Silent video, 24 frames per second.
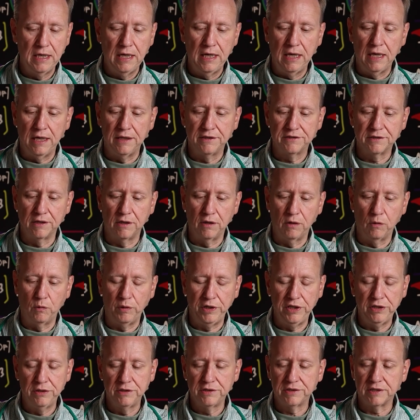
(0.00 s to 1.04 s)
And so we
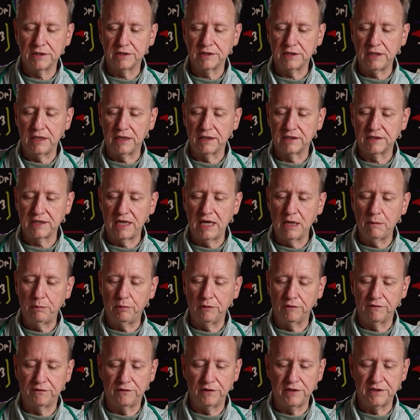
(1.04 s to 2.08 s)
used as the example,
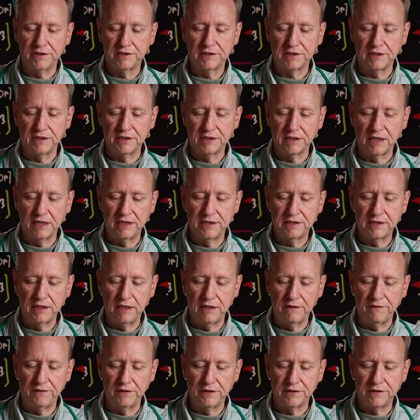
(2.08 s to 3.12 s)
for instance, I said
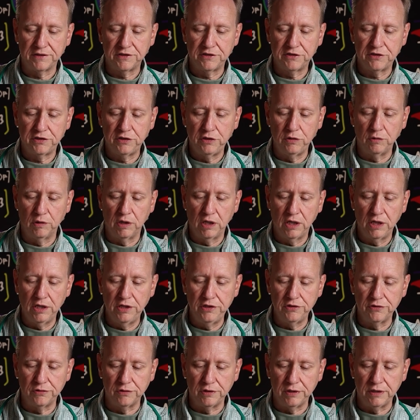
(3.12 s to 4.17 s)
if it's
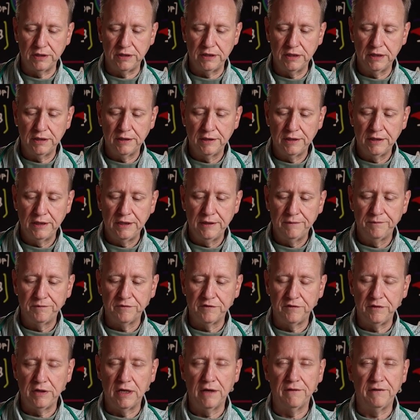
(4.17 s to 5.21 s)
200, if
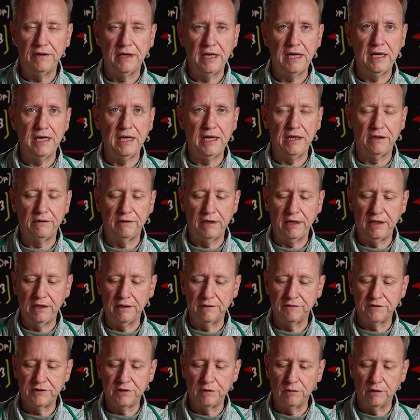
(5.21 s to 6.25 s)
you have an 8A gradient of
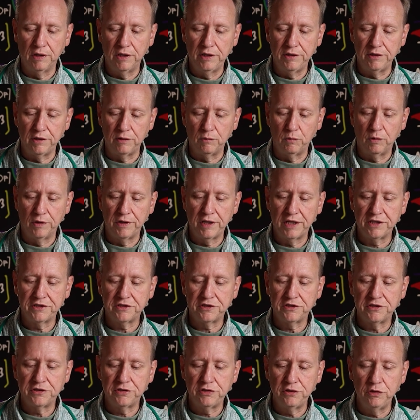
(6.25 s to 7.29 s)
200, well, that's
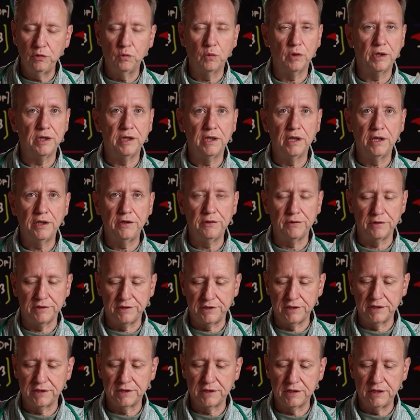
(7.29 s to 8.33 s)
2 100s,
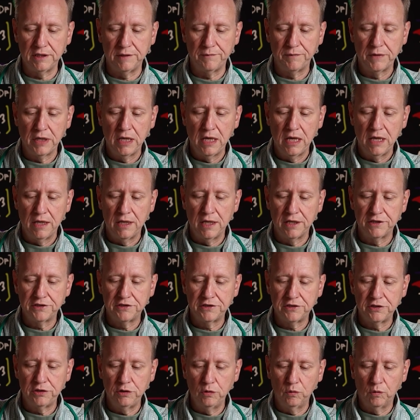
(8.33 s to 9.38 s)
isn't it? That's
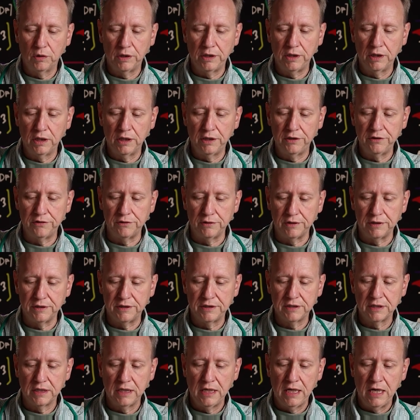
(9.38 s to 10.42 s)
2 100s,
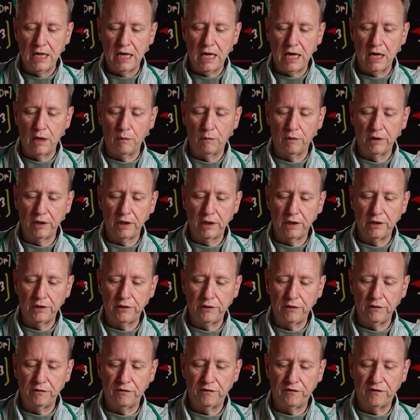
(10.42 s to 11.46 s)
and we're going to do
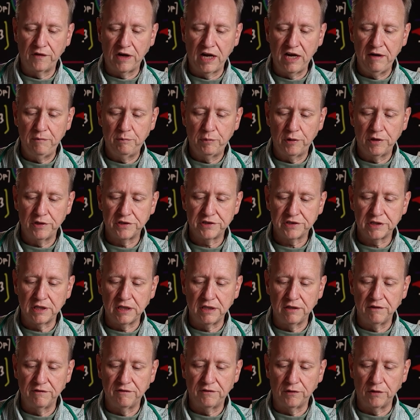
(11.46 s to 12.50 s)
5%
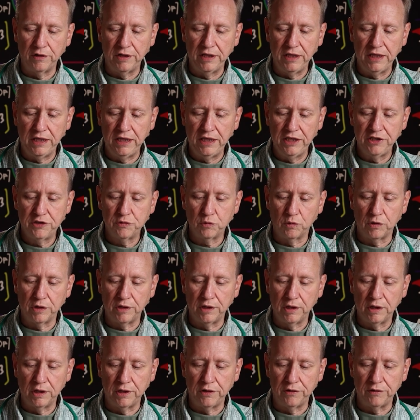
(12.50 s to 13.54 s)
for each
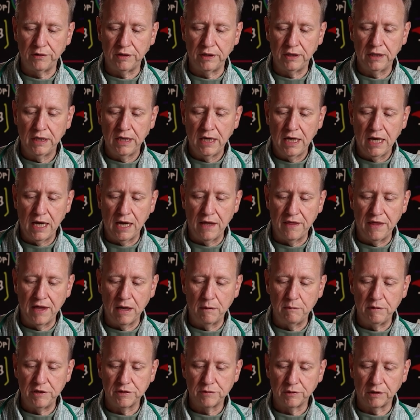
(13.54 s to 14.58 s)
100, and that
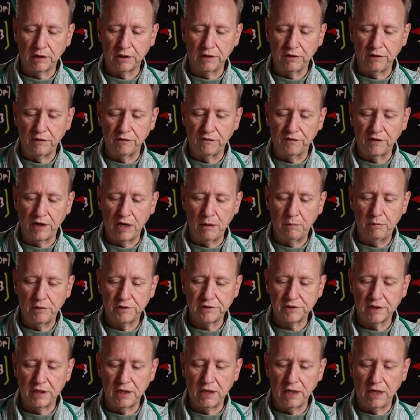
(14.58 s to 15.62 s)
means we're going to do
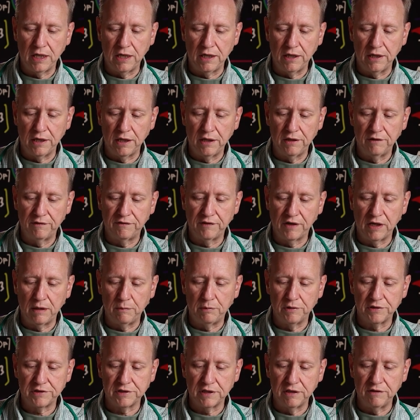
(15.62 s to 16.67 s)
5% and another
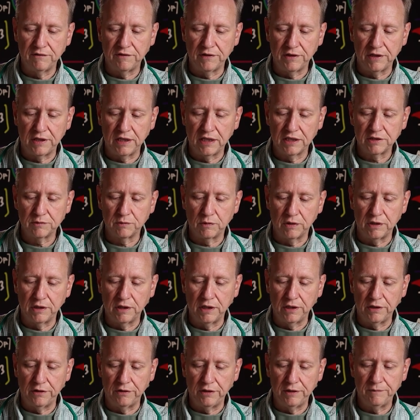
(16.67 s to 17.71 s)
5% for the next
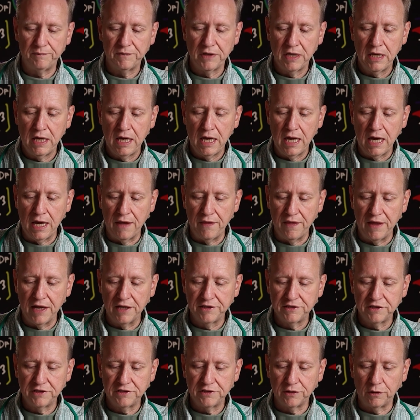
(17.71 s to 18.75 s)
100, and that's
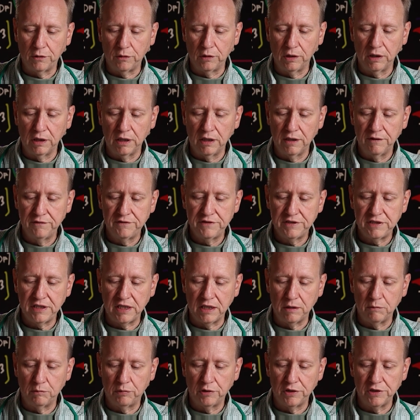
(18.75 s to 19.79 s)
a total of
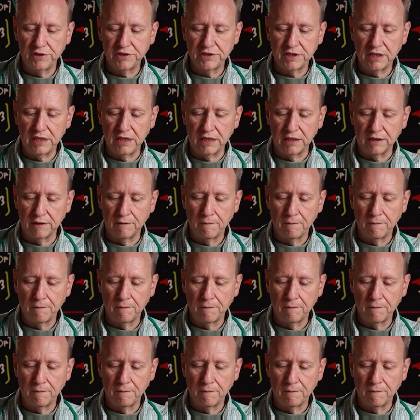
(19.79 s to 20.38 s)
10%.